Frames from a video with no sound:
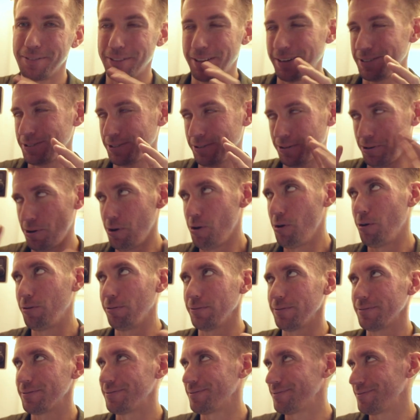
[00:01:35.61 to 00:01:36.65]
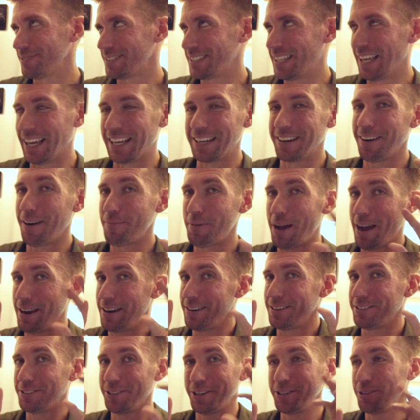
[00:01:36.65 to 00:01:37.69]
There's a whole thing here. I'm not
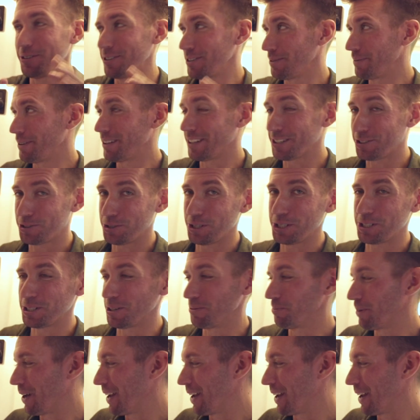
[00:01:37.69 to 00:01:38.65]
here to train you to be an electrician,